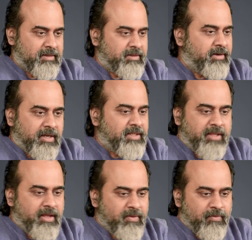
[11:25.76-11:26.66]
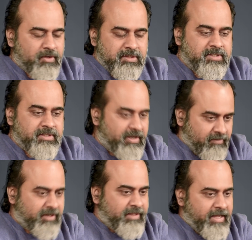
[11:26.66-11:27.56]
The real thing was
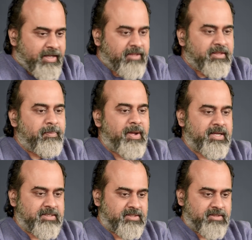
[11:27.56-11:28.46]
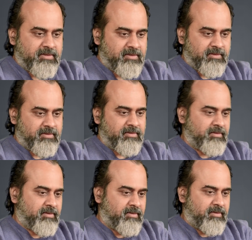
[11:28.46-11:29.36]
never there in the past.
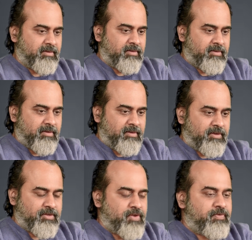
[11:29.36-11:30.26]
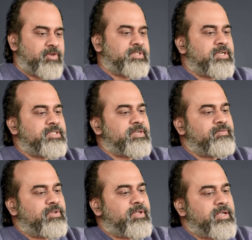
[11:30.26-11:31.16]
So if you are searching
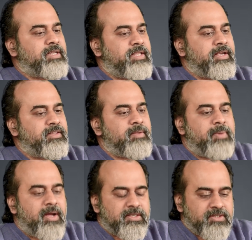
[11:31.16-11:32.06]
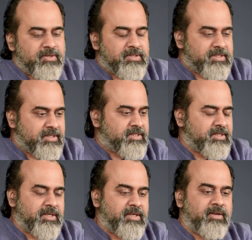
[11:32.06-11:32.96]
for the real thing in the past, you are
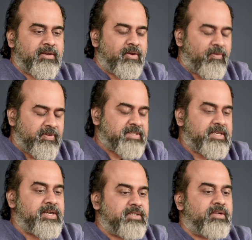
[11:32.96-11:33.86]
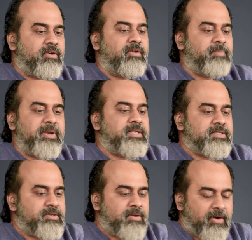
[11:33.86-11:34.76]
searching obviously at the wrong
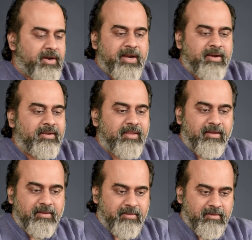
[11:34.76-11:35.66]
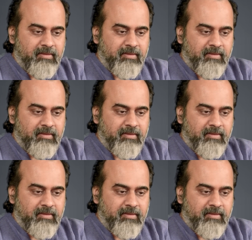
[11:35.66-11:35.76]
place. You will not get it there.